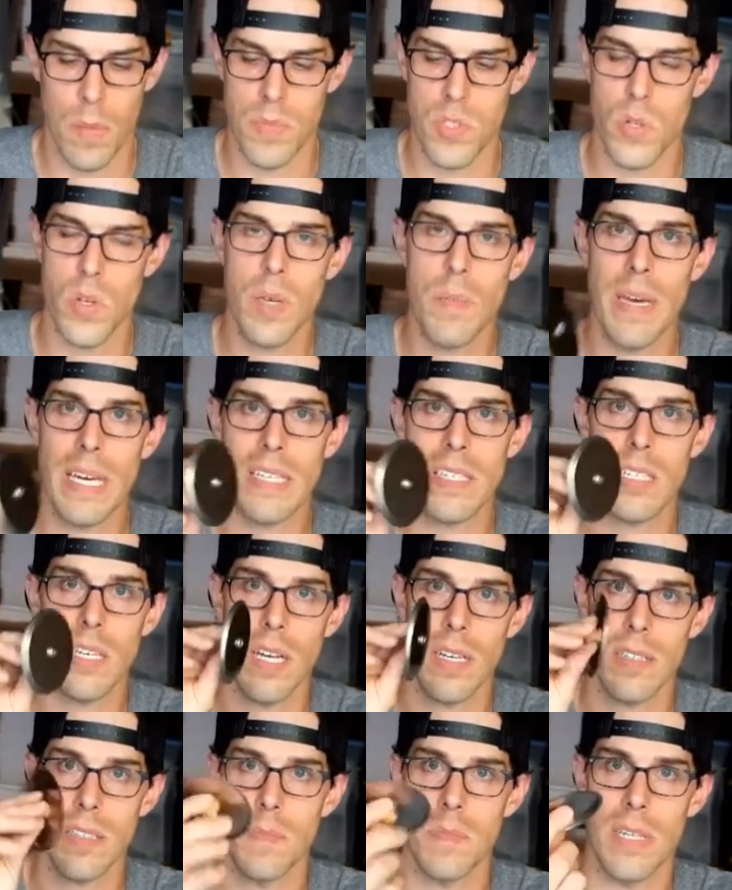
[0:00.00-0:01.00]
So he makes
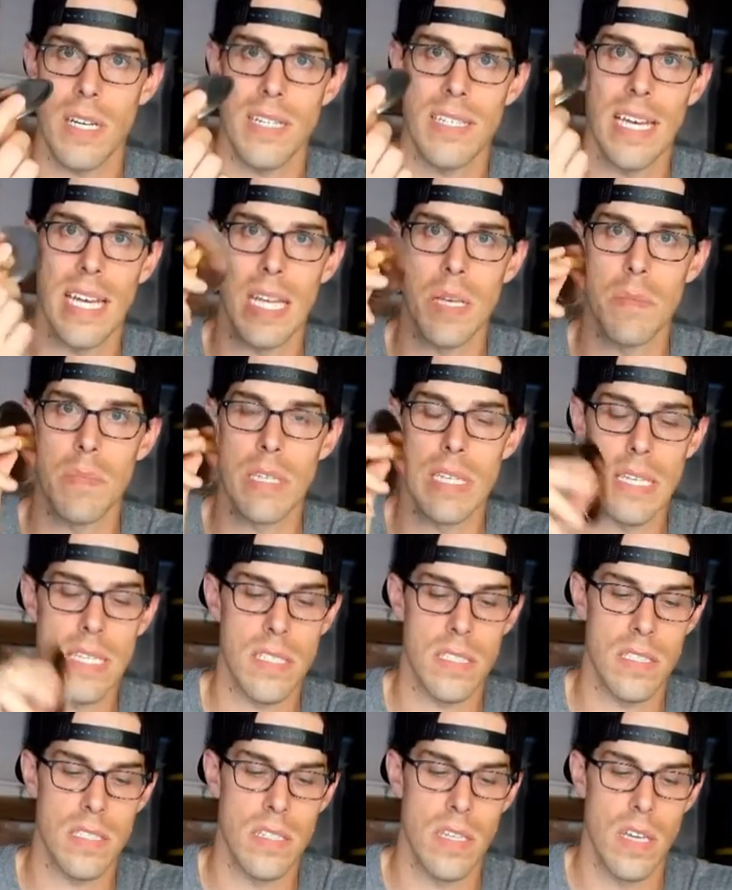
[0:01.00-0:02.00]
custom titanium
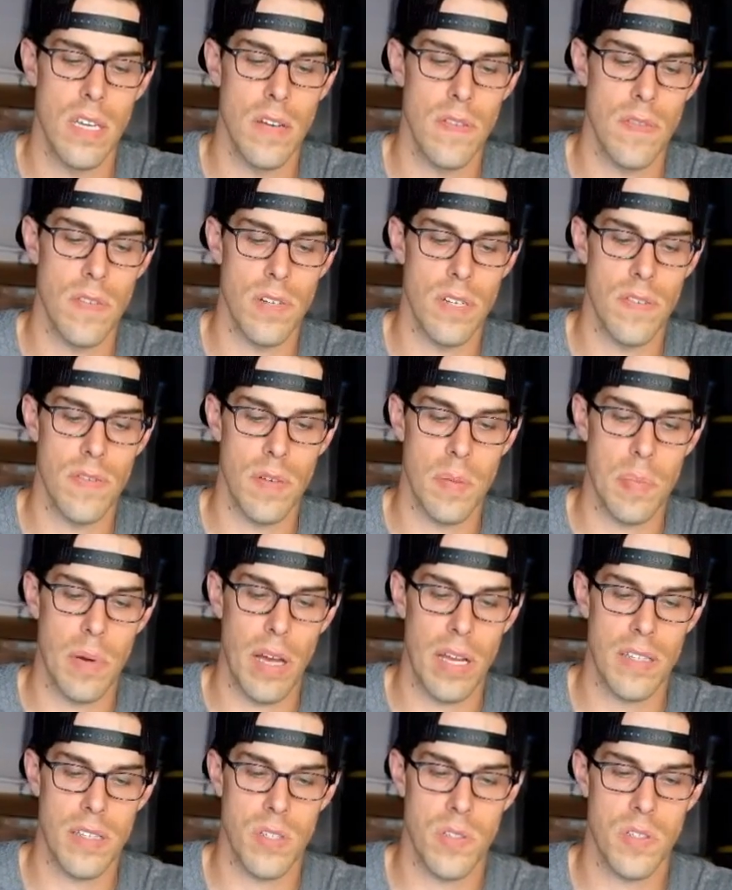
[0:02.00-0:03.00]
lids for different
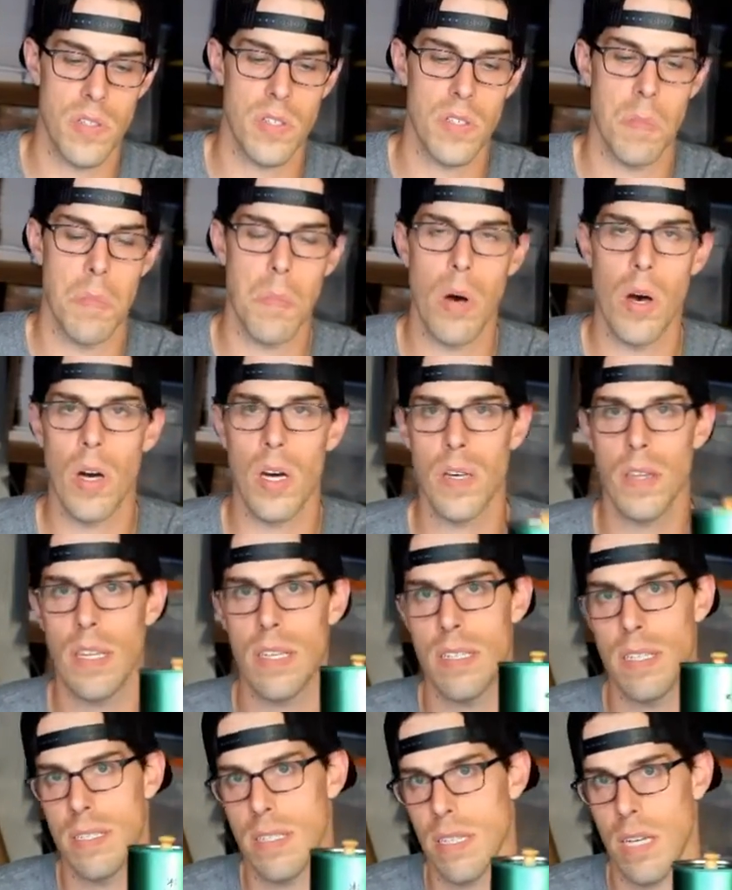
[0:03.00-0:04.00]
pots. So this is a mug
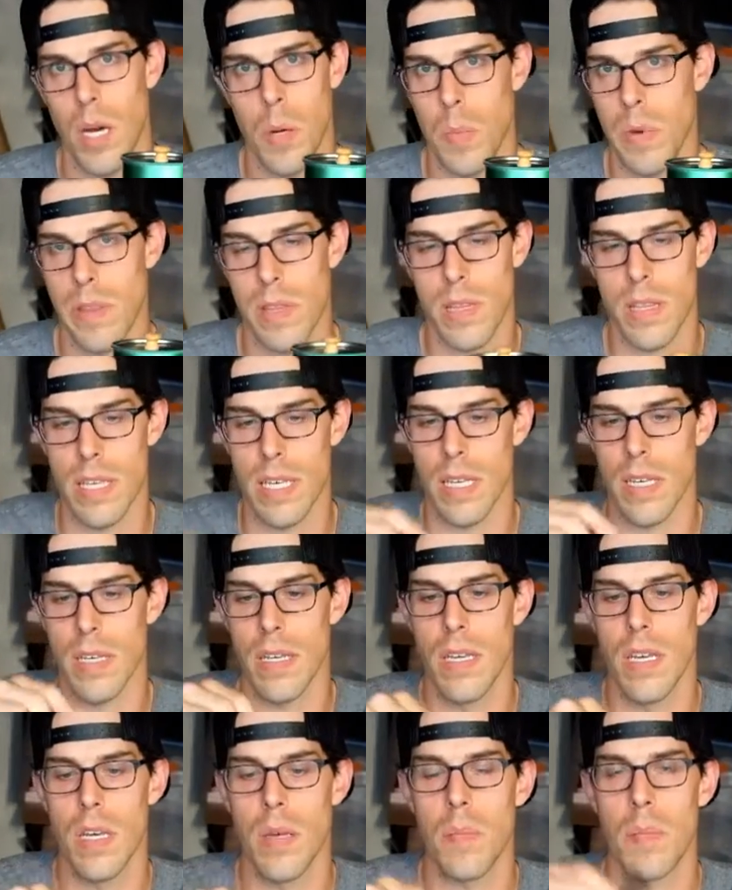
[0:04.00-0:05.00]
that doesn't come with a
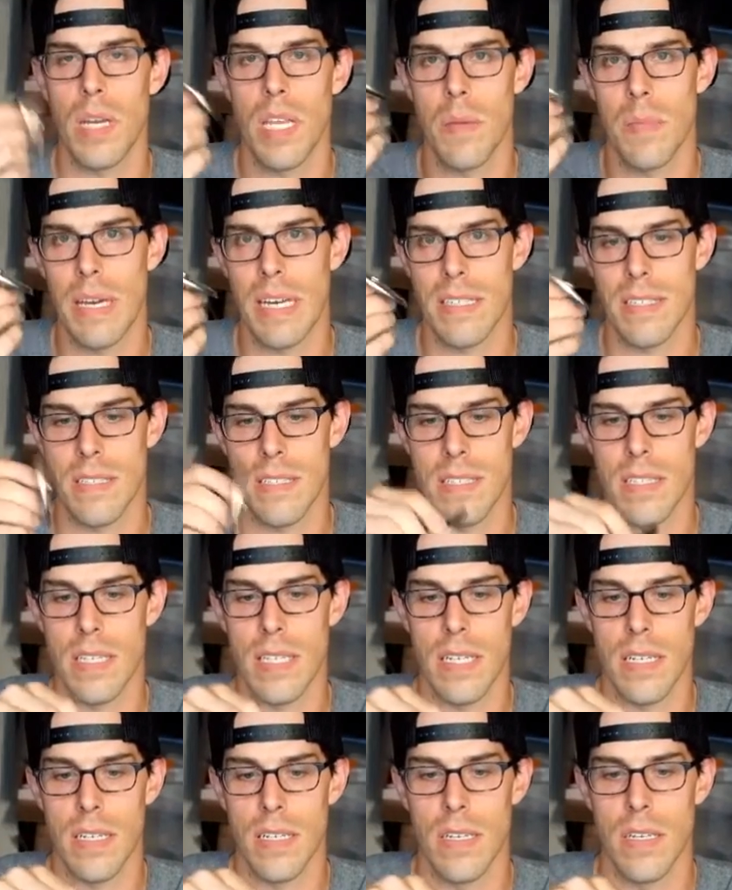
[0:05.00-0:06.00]
lid, but he makes this
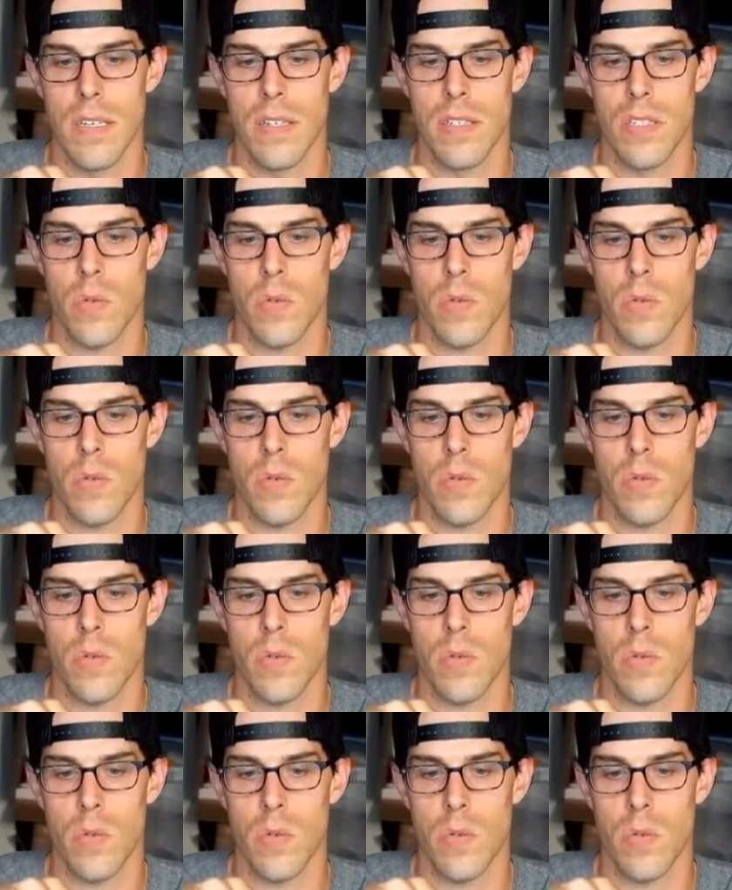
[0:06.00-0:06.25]
lid.